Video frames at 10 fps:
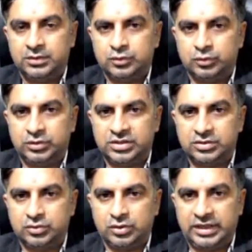So this
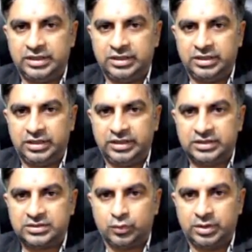is your identity, a
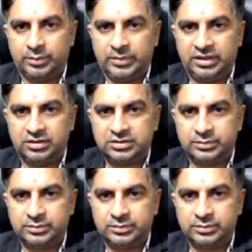square minus